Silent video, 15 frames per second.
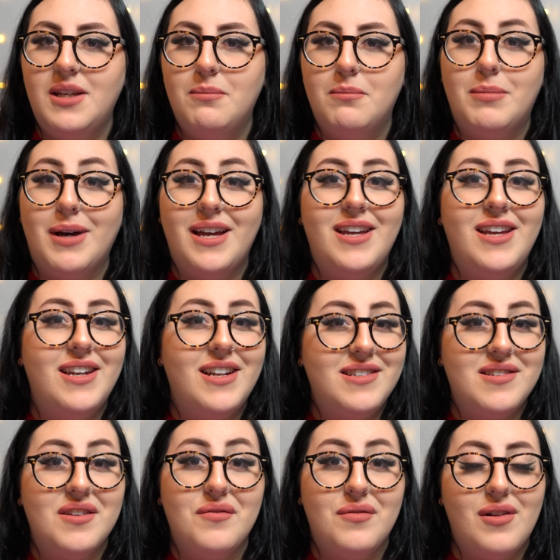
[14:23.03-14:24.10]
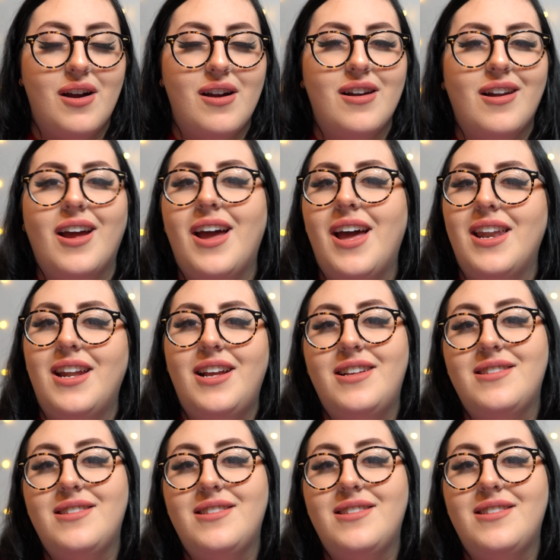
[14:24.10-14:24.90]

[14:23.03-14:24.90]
but it is in Florida and it